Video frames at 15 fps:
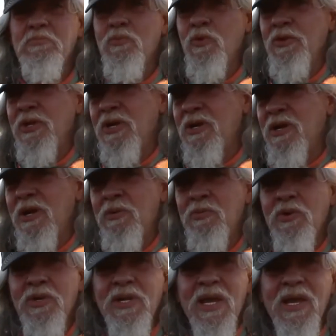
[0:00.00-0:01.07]
within a
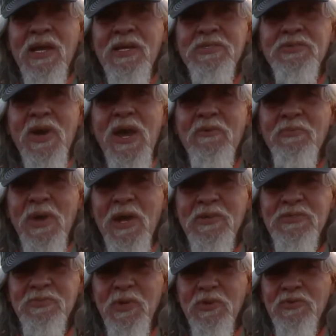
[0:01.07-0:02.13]
number of days you'll have them
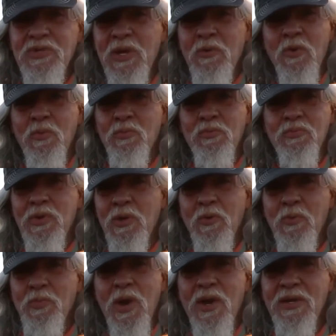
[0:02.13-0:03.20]
housebroken. They won't
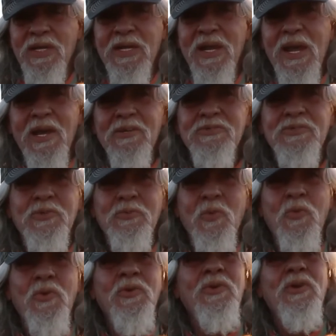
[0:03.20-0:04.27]
potty in the house no
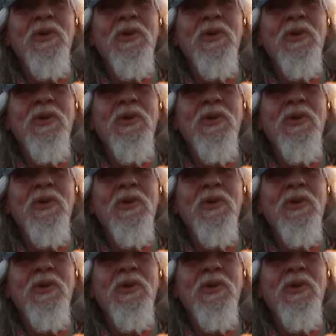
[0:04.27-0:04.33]
more.